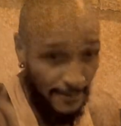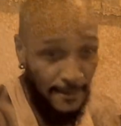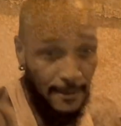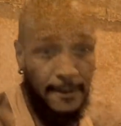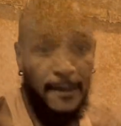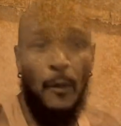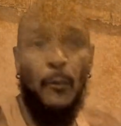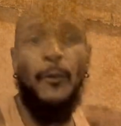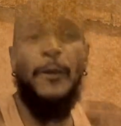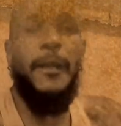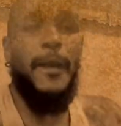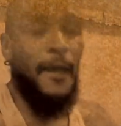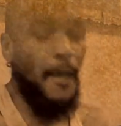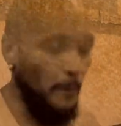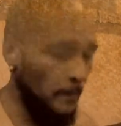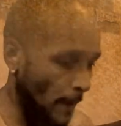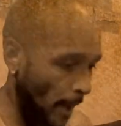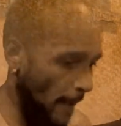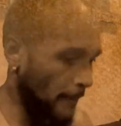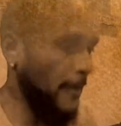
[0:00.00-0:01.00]
And then when the
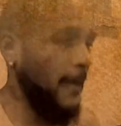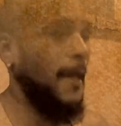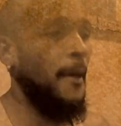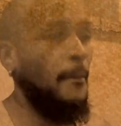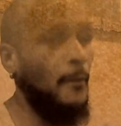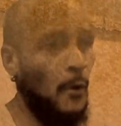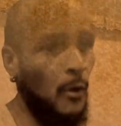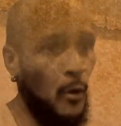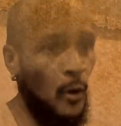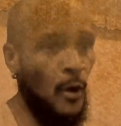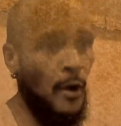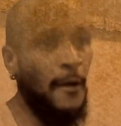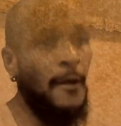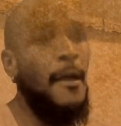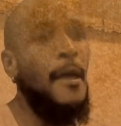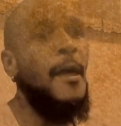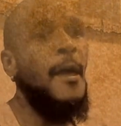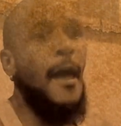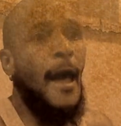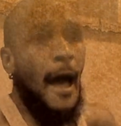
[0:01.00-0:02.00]
hip-hop came along,
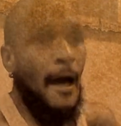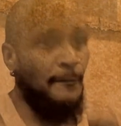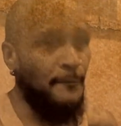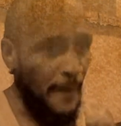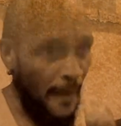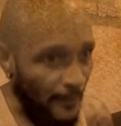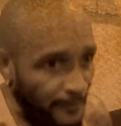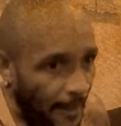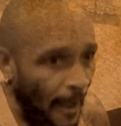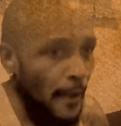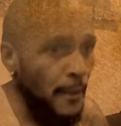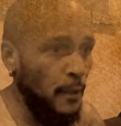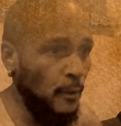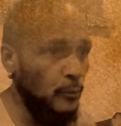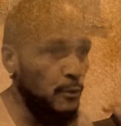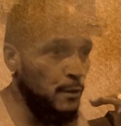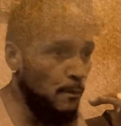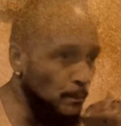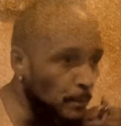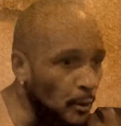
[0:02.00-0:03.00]
I found out he was
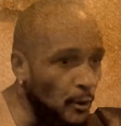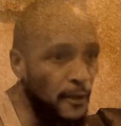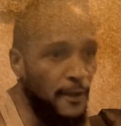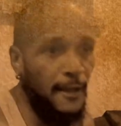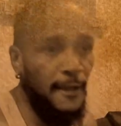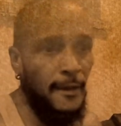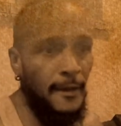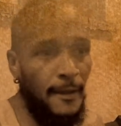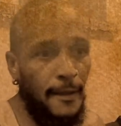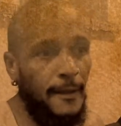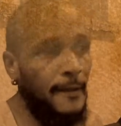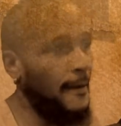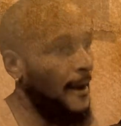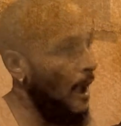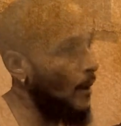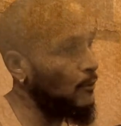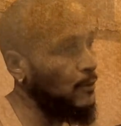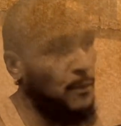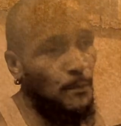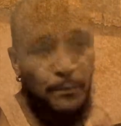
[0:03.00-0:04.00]
boogieing and I
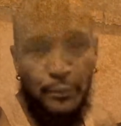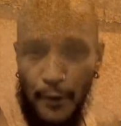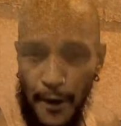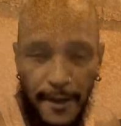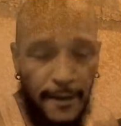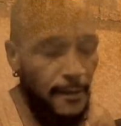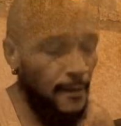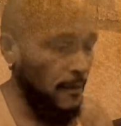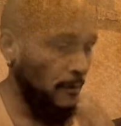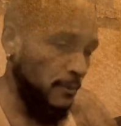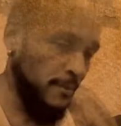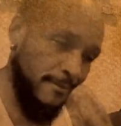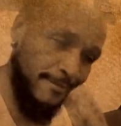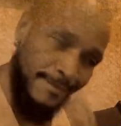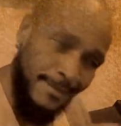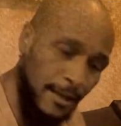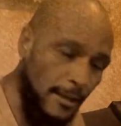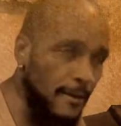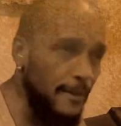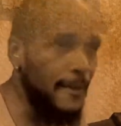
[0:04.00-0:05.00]
was breaking. It was
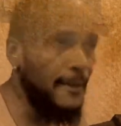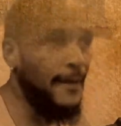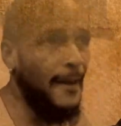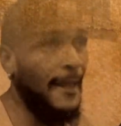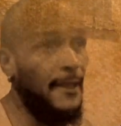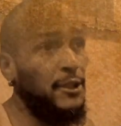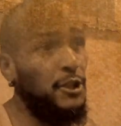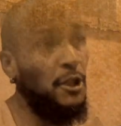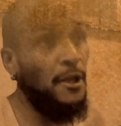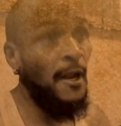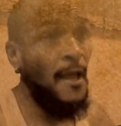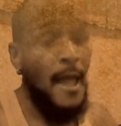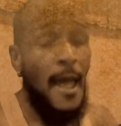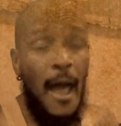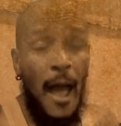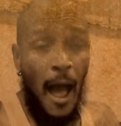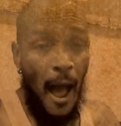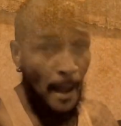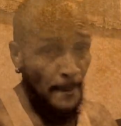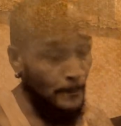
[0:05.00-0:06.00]
still a connection.
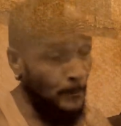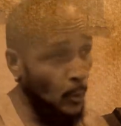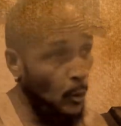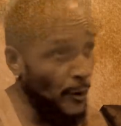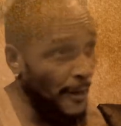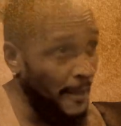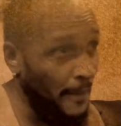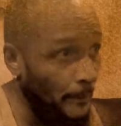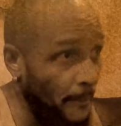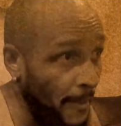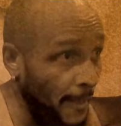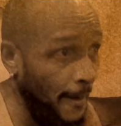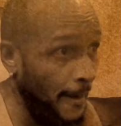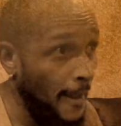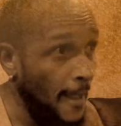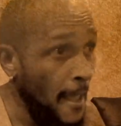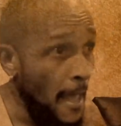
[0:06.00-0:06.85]
I brought him in.